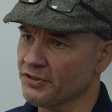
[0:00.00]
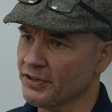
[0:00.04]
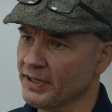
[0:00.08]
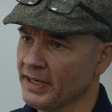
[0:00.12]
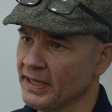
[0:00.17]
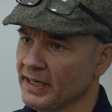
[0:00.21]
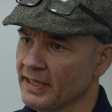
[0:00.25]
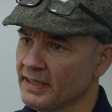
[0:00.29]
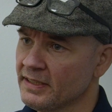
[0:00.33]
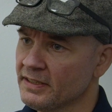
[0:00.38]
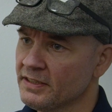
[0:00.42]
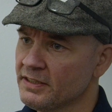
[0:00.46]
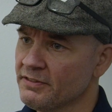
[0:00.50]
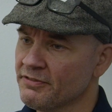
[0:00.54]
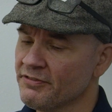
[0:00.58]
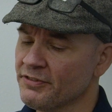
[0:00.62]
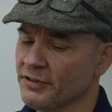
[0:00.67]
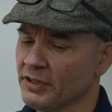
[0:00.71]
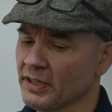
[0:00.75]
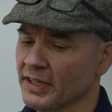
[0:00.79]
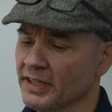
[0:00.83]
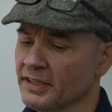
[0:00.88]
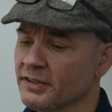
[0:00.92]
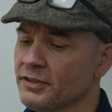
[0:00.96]
your hands, if
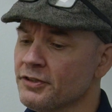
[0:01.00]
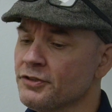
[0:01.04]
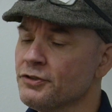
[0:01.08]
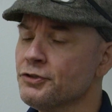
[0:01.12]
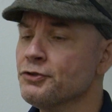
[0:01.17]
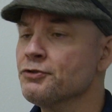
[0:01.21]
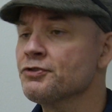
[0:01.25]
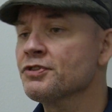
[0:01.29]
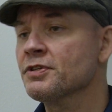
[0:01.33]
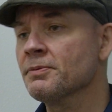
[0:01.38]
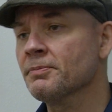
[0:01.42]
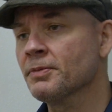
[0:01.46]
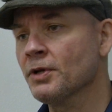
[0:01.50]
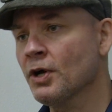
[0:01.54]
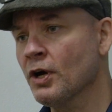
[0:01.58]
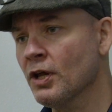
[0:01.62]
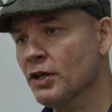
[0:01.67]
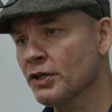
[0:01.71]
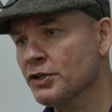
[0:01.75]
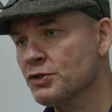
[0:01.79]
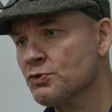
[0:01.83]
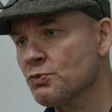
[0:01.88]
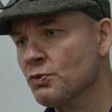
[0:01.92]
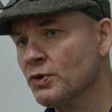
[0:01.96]
you like to do some
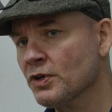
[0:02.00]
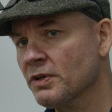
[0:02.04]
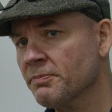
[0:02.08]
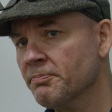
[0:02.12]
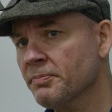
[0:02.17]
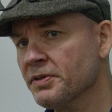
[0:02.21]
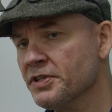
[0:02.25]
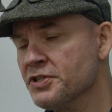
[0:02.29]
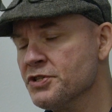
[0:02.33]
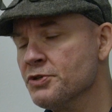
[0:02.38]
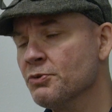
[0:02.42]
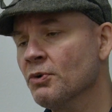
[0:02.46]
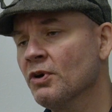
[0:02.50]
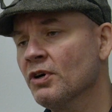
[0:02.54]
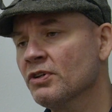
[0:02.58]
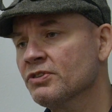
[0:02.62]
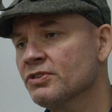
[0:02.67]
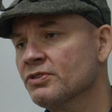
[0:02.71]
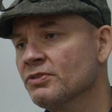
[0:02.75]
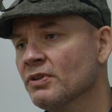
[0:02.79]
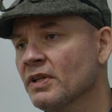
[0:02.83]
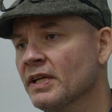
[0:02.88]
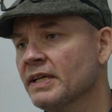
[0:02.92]
knowledge work, but you also